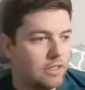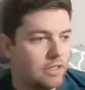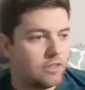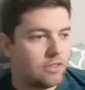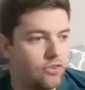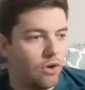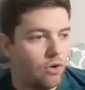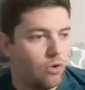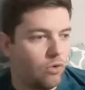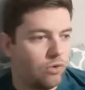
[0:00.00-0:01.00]

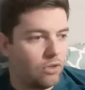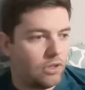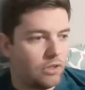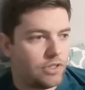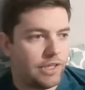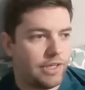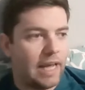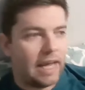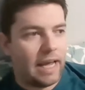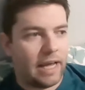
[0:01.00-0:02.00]
So
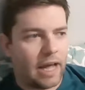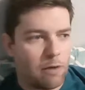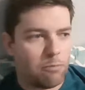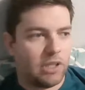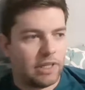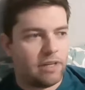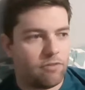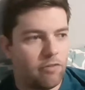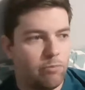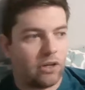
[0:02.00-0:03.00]
today, I believe
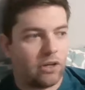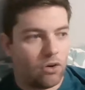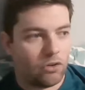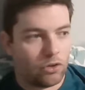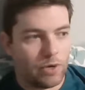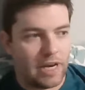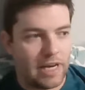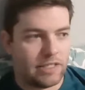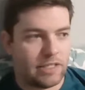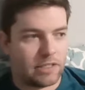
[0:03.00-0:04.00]
I've been called a
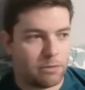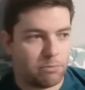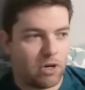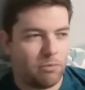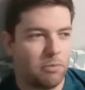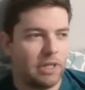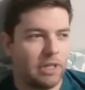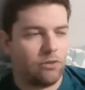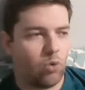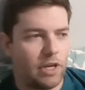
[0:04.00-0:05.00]
racist probably
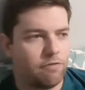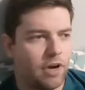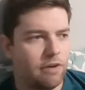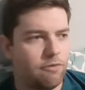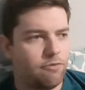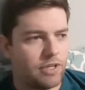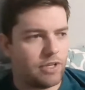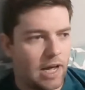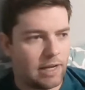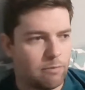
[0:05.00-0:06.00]
25
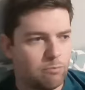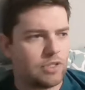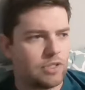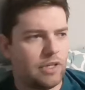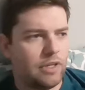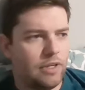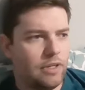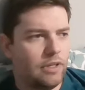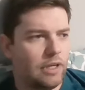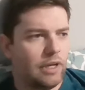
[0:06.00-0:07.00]
times
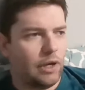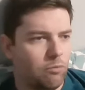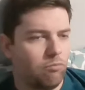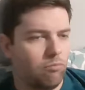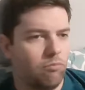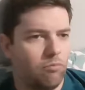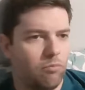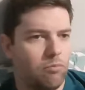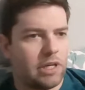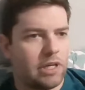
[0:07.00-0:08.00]
um,
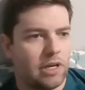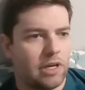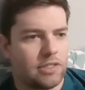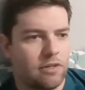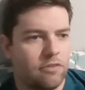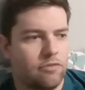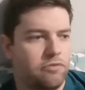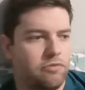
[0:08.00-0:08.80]
because of,